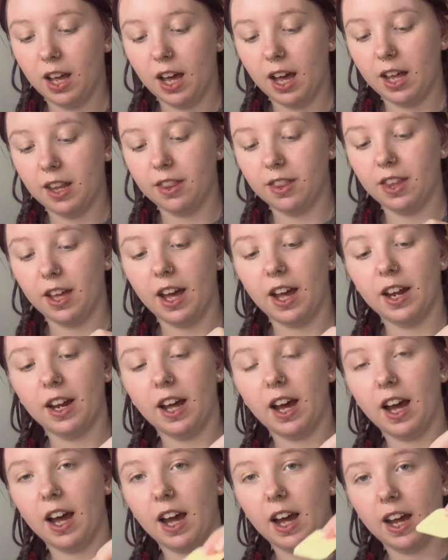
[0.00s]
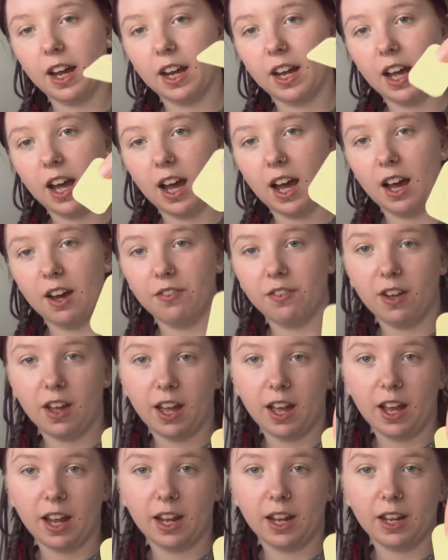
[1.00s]
and then I have
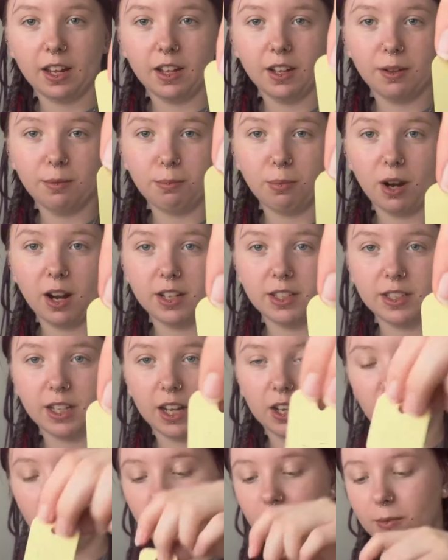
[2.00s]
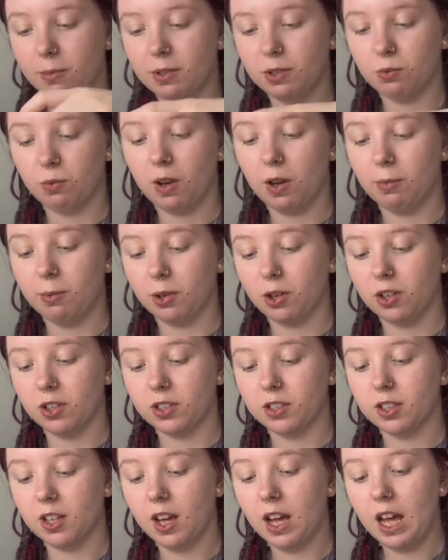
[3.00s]
a price tag on them as well,
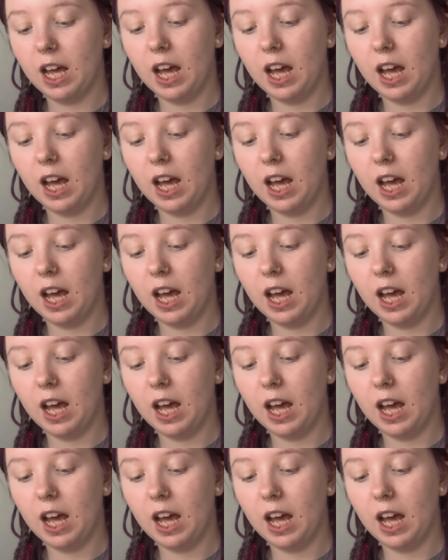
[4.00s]
because